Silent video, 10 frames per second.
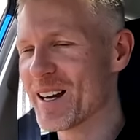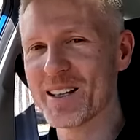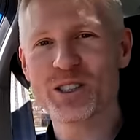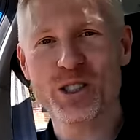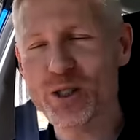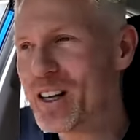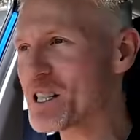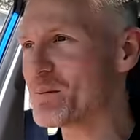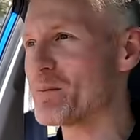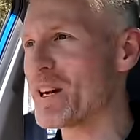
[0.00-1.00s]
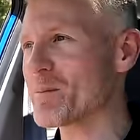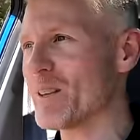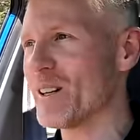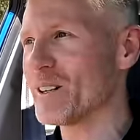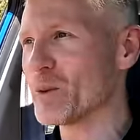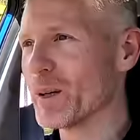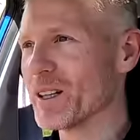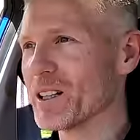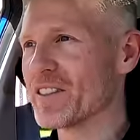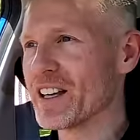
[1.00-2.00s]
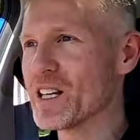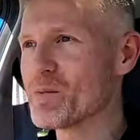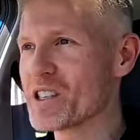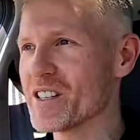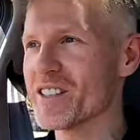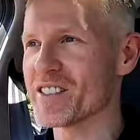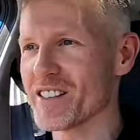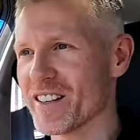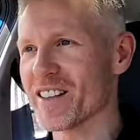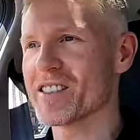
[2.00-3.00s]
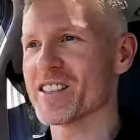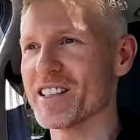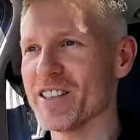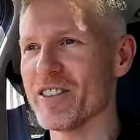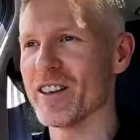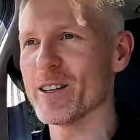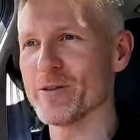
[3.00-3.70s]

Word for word: And it's great to be back behind the wheel of the MG ZS EV.